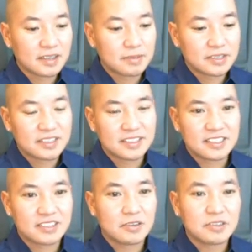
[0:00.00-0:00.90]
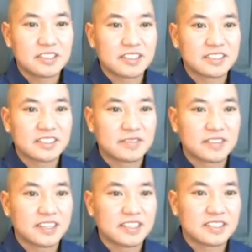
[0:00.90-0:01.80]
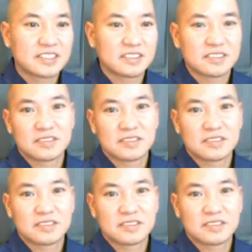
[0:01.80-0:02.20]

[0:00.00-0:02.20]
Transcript: But things like ocean acidification,